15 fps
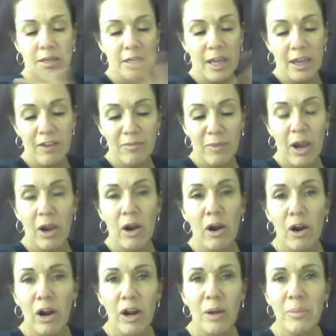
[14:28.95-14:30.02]
gave my
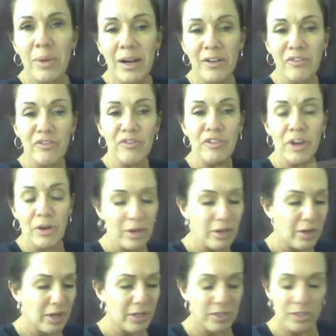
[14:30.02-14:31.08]
arm a very
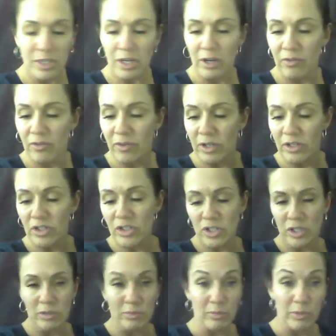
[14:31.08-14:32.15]
nice coverage.